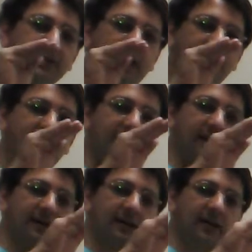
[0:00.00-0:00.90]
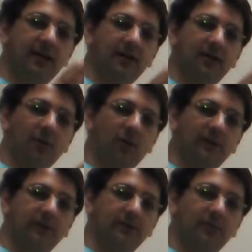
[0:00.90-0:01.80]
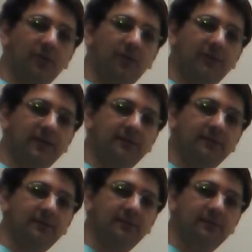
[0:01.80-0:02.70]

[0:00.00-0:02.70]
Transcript: and then when moving